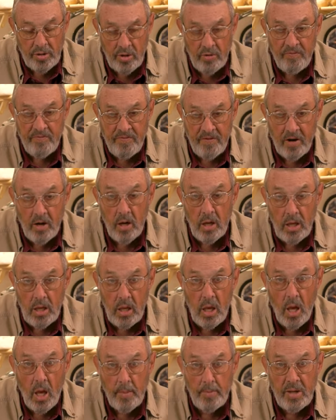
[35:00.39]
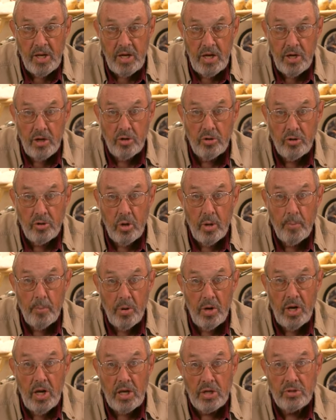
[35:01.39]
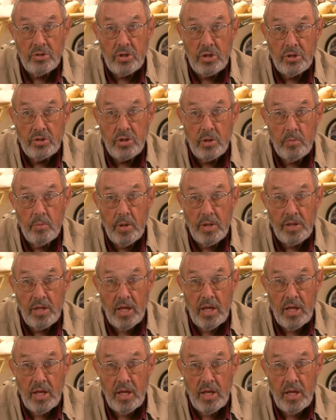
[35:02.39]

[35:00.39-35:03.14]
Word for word: they're fairly common here during breeding season, but